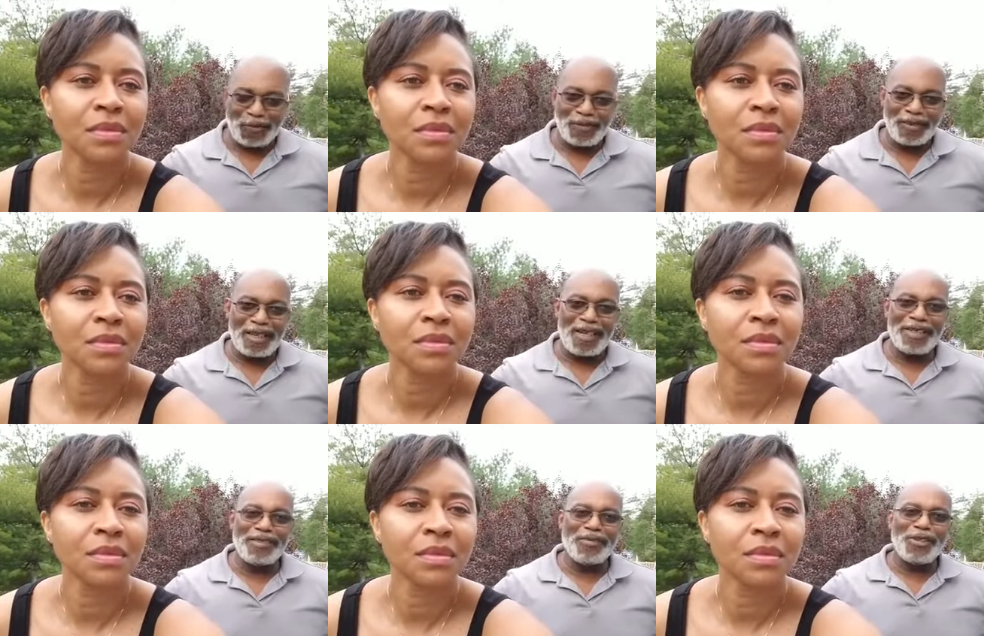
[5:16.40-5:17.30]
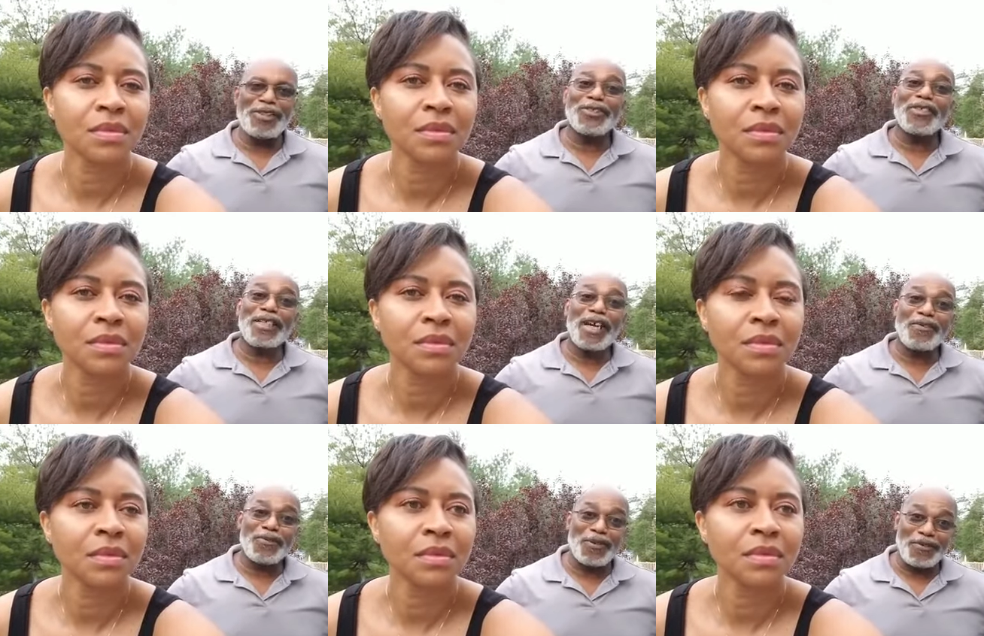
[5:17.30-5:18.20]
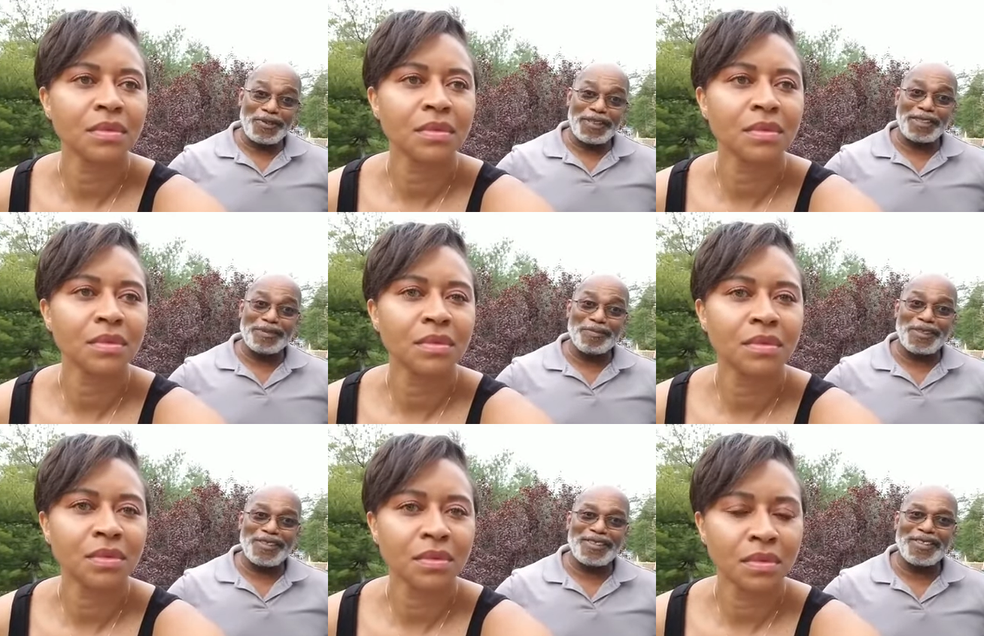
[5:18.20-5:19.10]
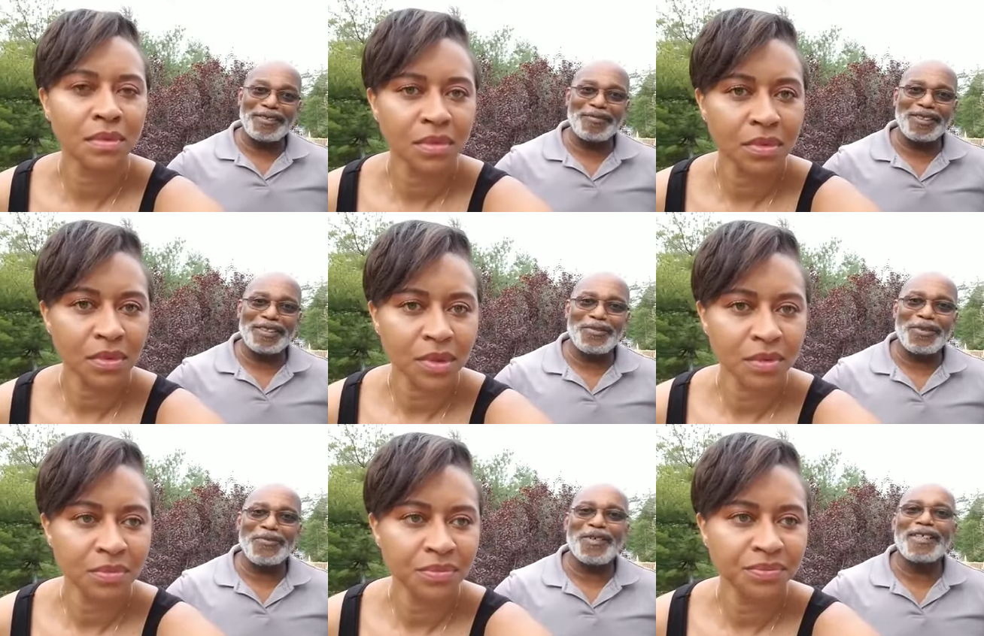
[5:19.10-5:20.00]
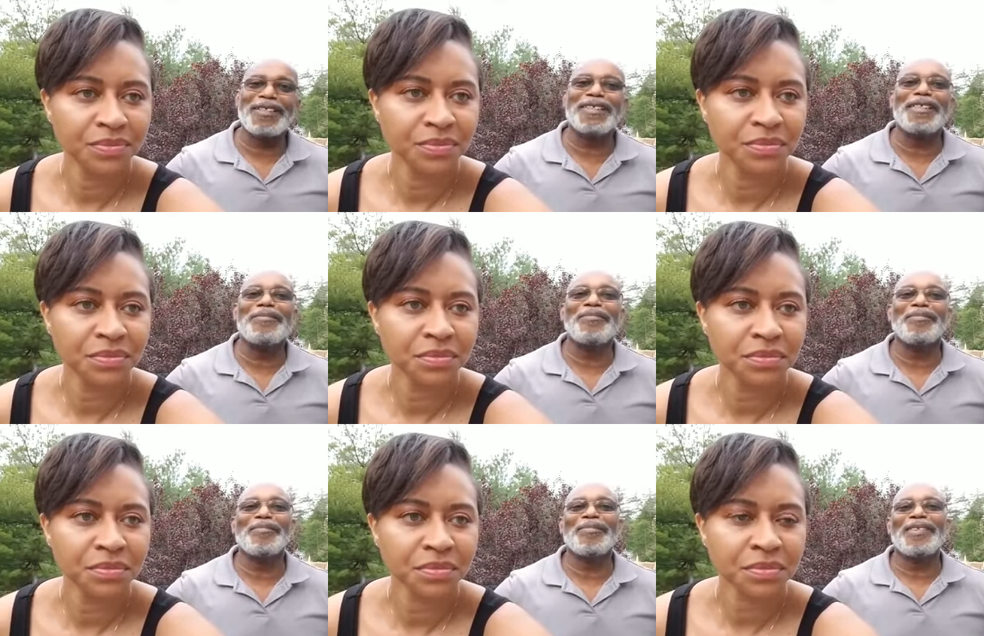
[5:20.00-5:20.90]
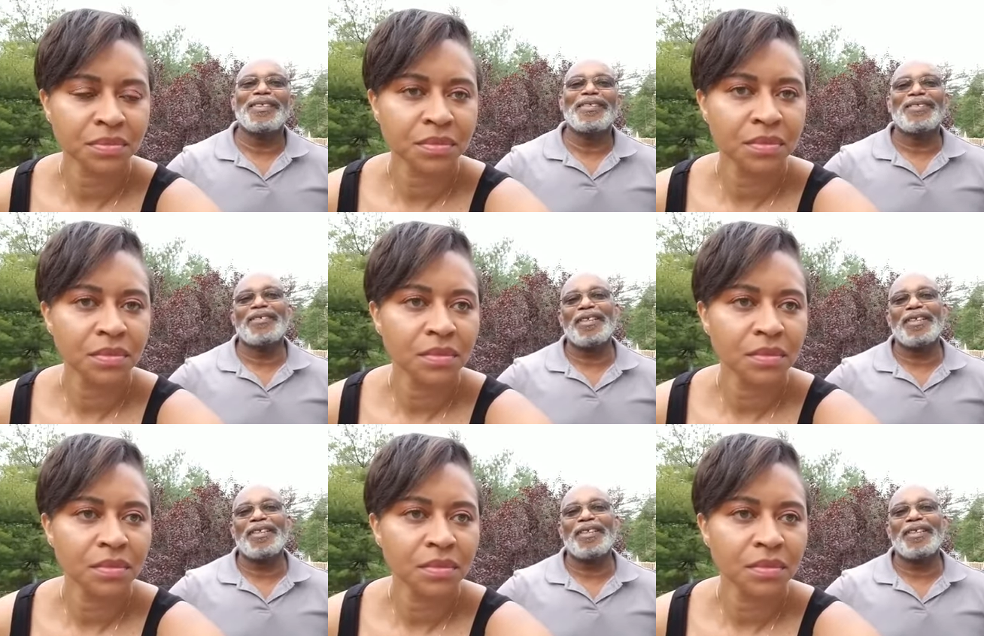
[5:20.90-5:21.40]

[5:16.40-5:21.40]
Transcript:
Speaker 1: and we're just gonna have fun with this because um you know we're friends and, and